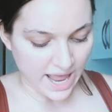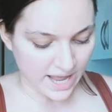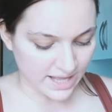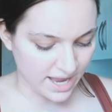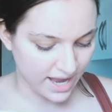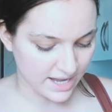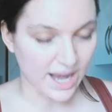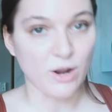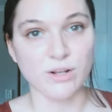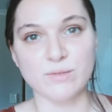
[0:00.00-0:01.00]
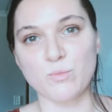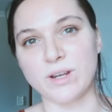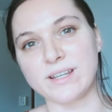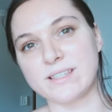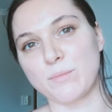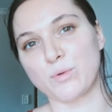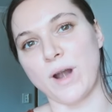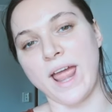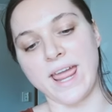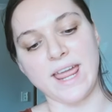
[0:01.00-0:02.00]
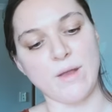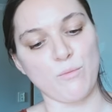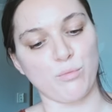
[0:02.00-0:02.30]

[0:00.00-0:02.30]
And then I got winter spray and